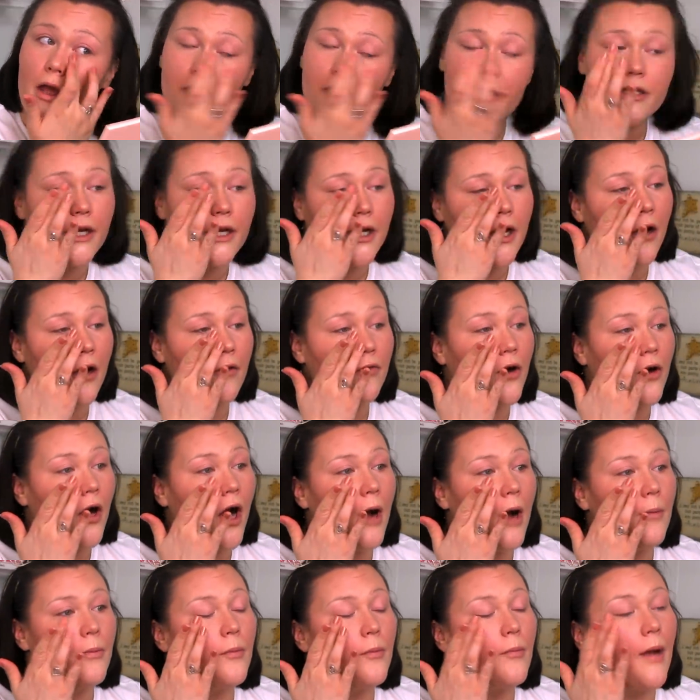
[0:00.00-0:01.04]
to cover
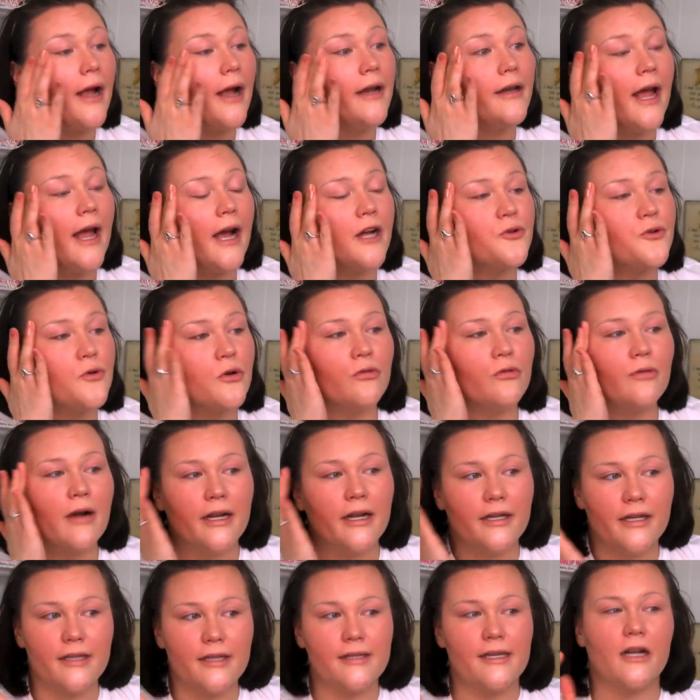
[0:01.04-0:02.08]
up my natural
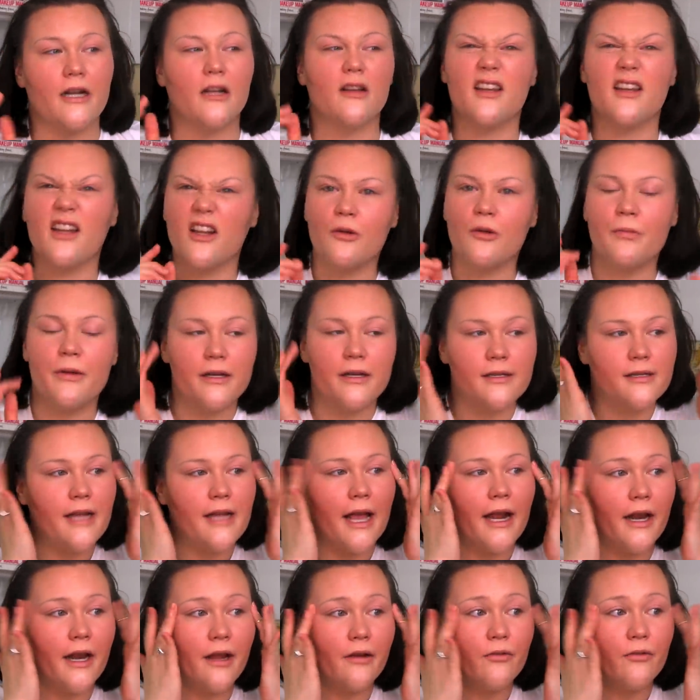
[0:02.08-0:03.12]
redness and a little bit of
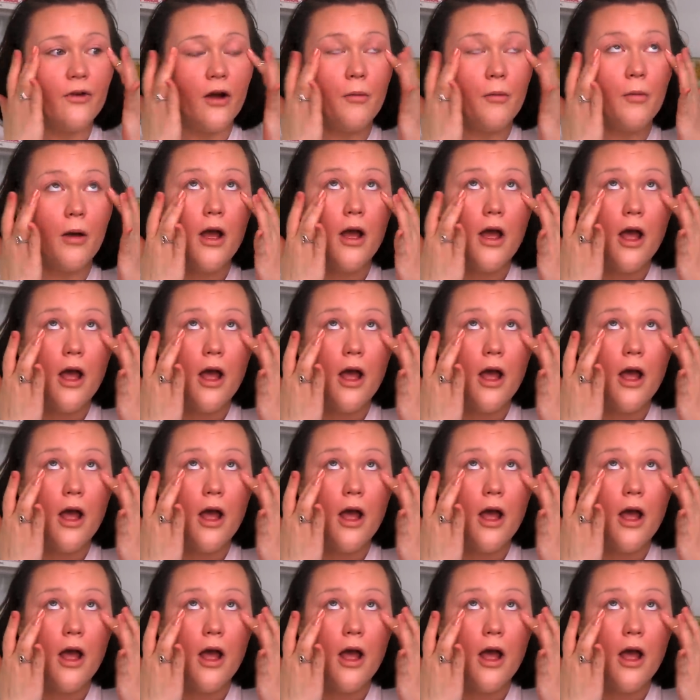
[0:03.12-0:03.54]
staining from